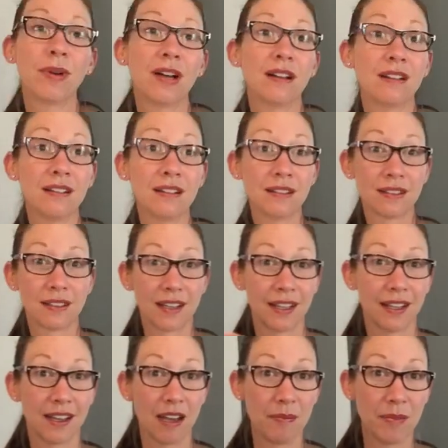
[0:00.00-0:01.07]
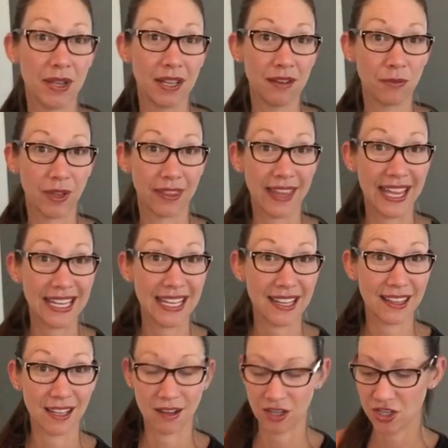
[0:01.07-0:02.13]
ball can come in with
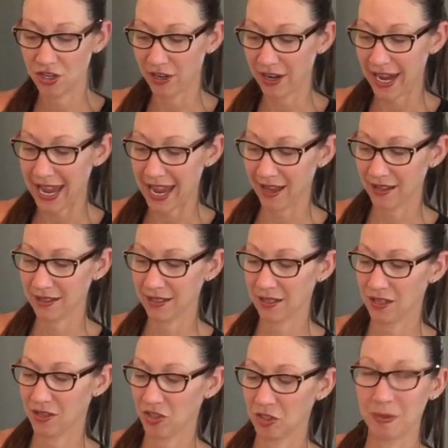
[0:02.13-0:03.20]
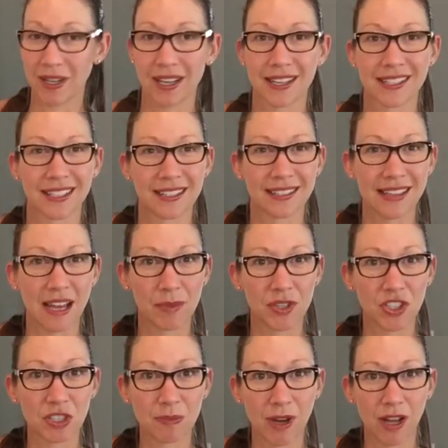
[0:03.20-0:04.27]
anything on your hand. Just because it's that
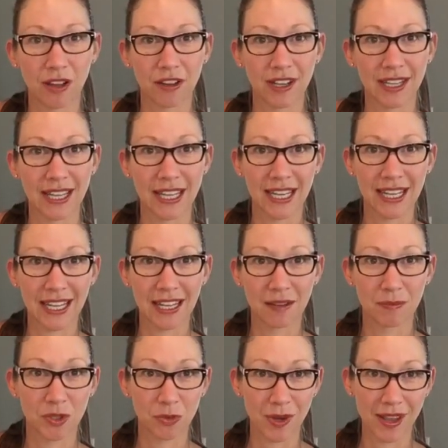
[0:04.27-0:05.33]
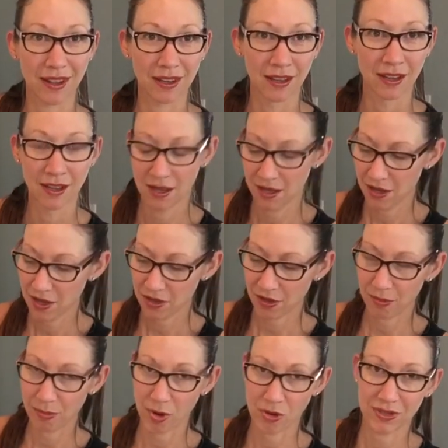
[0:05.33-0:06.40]
much smaller, it can get in between
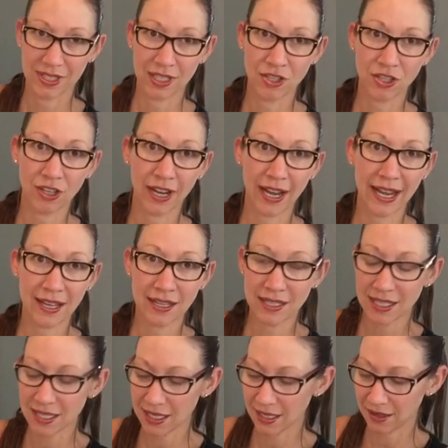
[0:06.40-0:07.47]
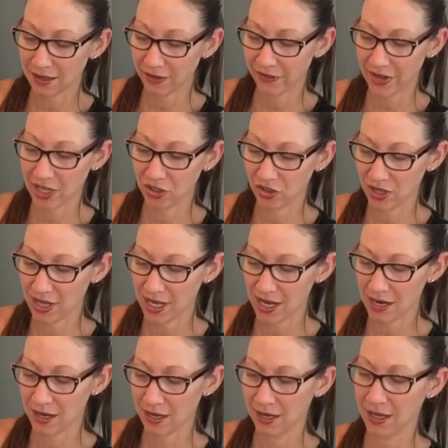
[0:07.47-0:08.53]
the bones in your hand and hit the fascia
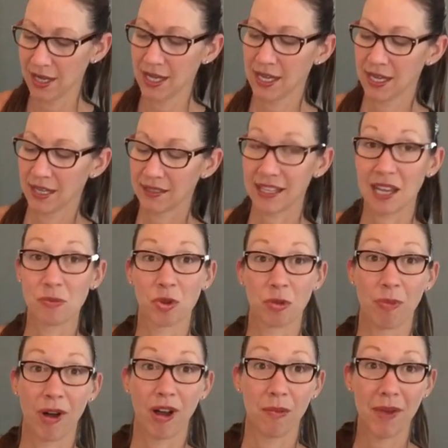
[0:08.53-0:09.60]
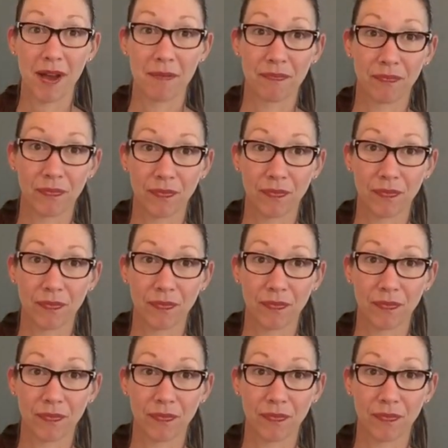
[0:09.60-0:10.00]
there. Same with palm up.